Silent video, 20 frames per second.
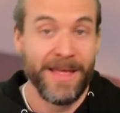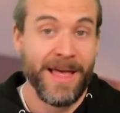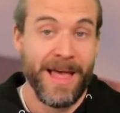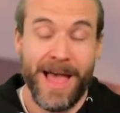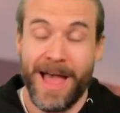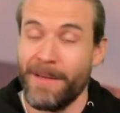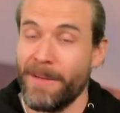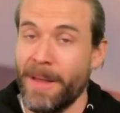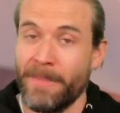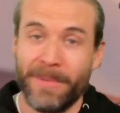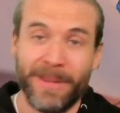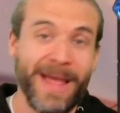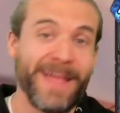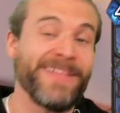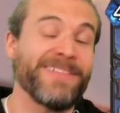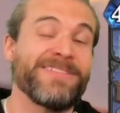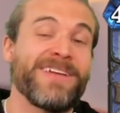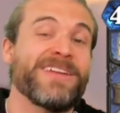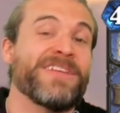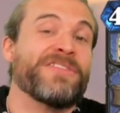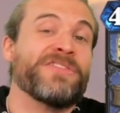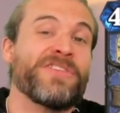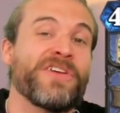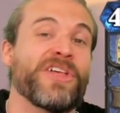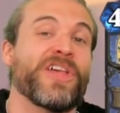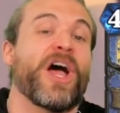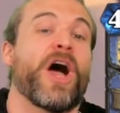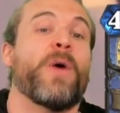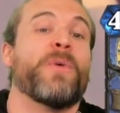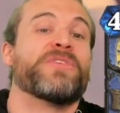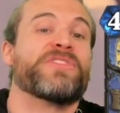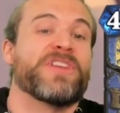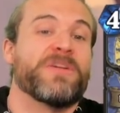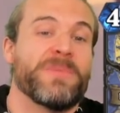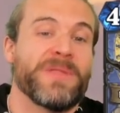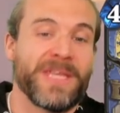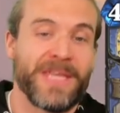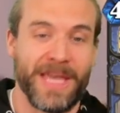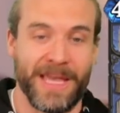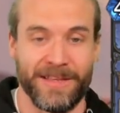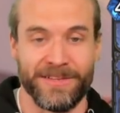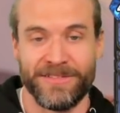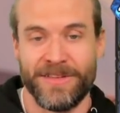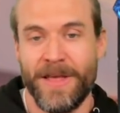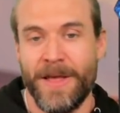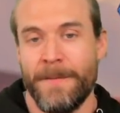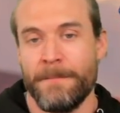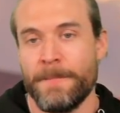I'm glad that's not necessarily always going to be the case.